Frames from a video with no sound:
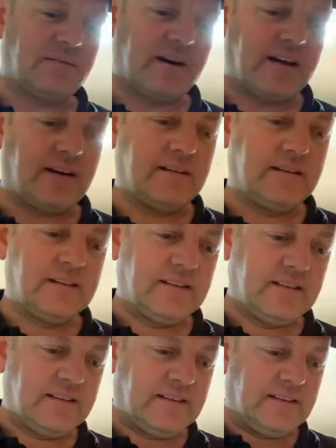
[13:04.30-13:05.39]
about that.
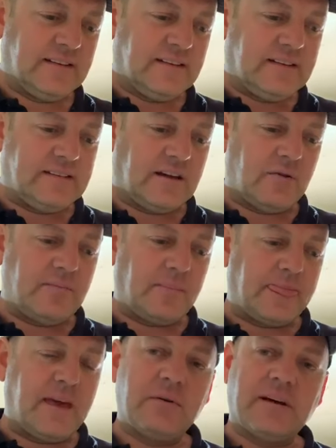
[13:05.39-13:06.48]
So
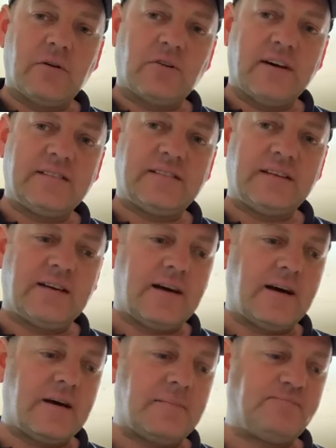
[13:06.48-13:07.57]
there we go, guys.
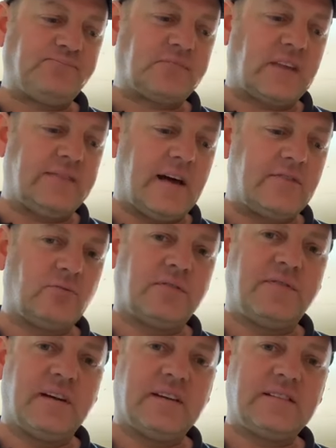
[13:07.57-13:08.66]
That's all the
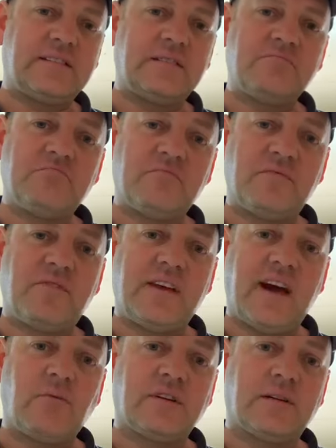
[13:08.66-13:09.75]
figures for the
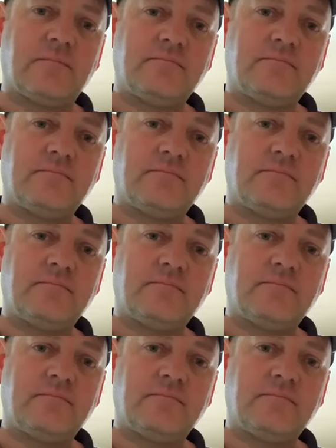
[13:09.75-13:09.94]
Audi.